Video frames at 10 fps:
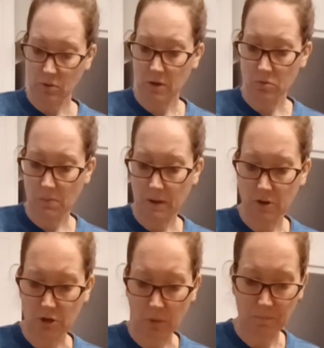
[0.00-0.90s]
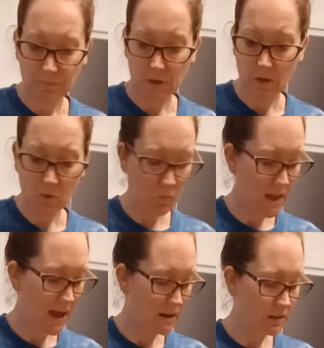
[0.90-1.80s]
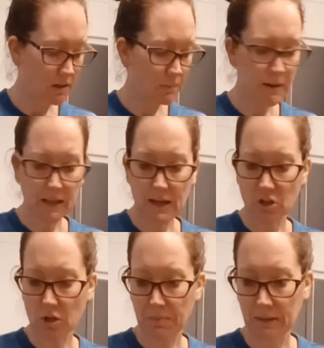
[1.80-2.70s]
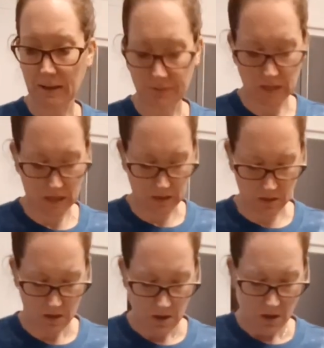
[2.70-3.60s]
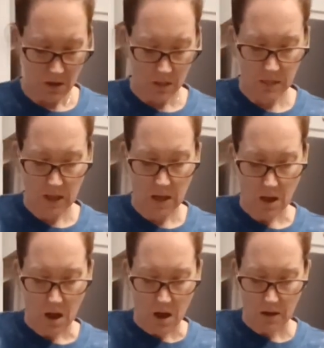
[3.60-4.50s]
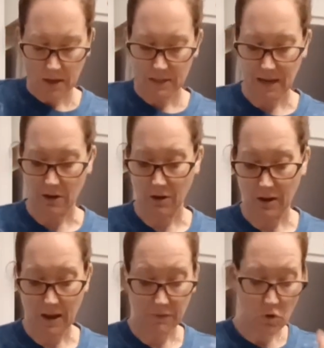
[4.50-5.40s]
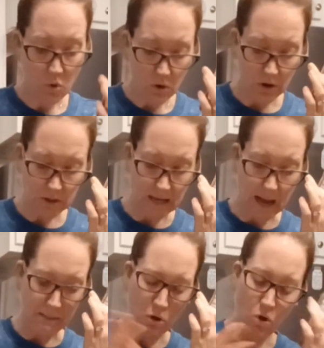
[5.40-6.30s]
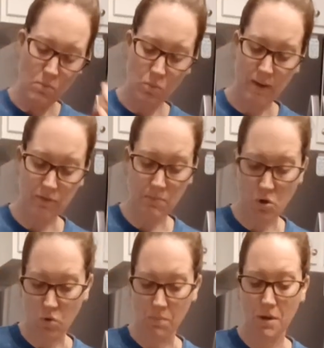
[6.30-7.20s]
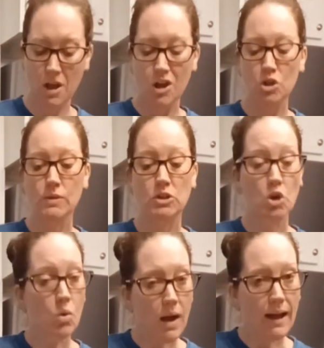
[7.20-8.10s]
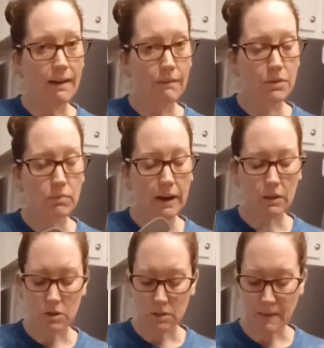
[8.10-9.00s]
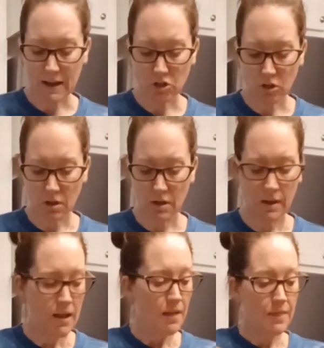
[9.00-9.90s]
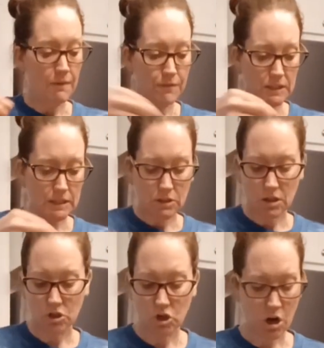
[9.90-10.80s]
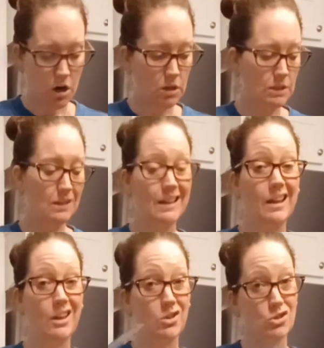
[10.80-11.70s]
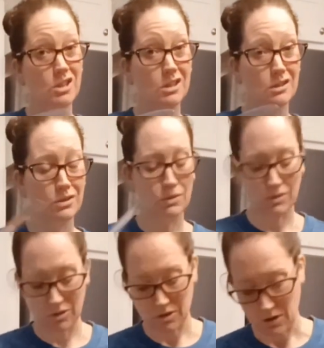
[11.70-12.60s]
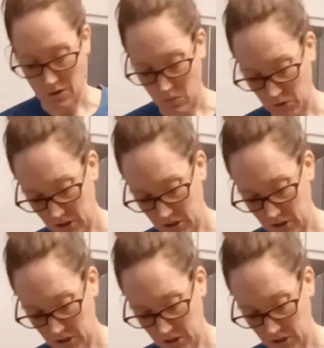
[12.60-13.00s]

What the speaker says: here's what we're gonna do. We had a little bit of ketchup left in the container, and of course I am home away from home, so I don't have the regular spatula that fits into the jars like I usually do, so we're